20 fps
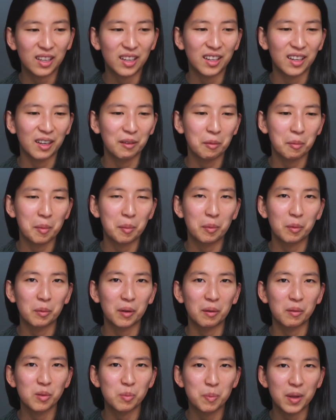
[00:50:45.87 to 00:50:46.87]
And I remember when
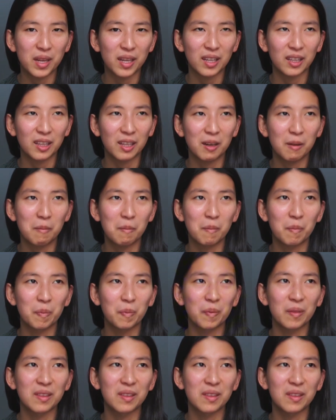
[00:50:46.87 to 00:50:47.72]
I was making them,